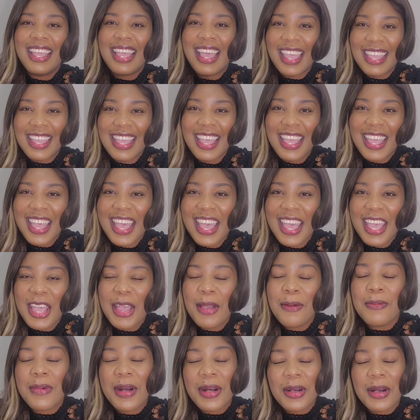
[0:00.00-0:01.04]

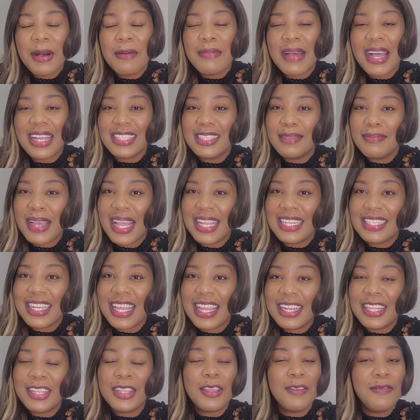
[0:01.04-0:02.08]
Hey, welcome back to my
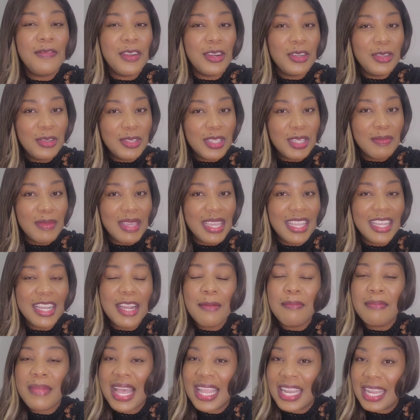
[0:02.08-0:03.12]
channel. If you're new to me
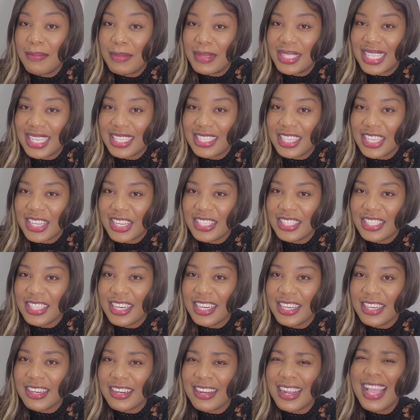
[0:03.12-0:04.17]
here, my name is Yasheika
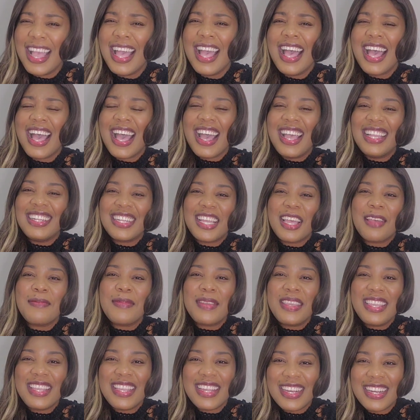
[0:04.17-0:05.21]
Turner and
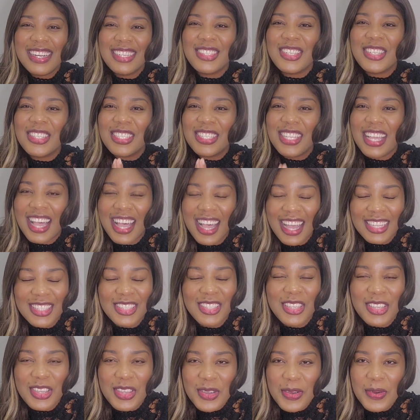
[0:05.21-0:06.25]
I'm here to
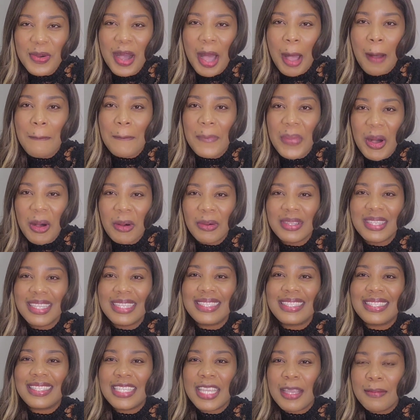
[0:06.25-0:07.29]
talk to you about
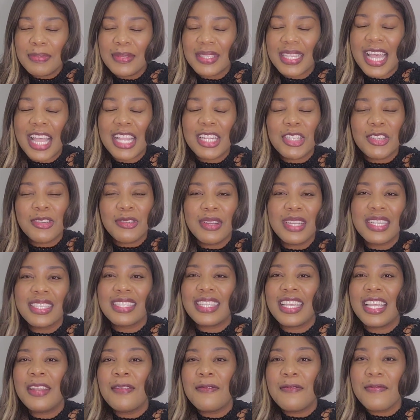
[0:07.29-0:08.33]
the tips and
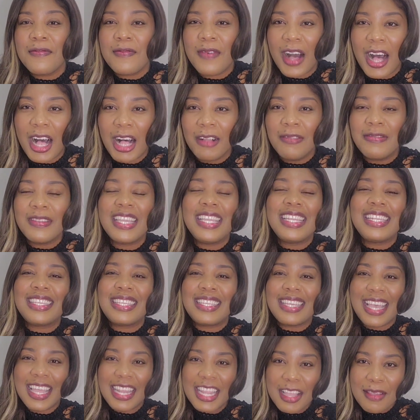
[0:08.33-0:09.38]
tricks involved in
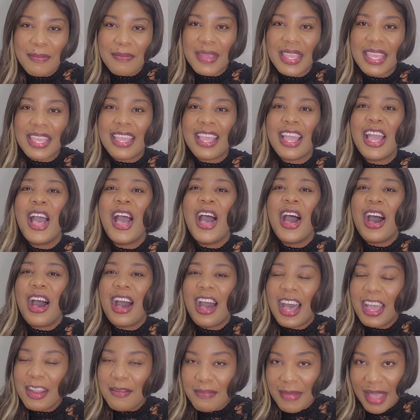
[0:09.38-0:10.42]
getting me
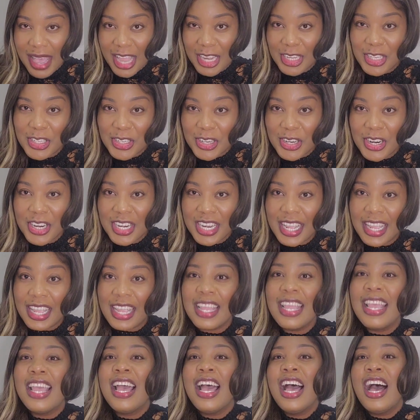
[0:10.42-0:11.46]
on my
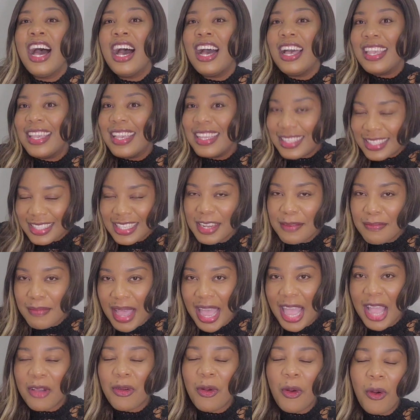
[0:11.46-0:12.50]
journey hitting
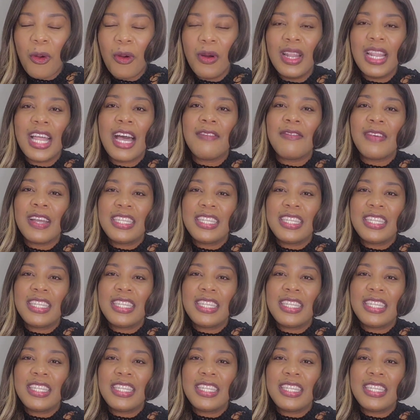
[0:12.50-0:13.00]
my goal of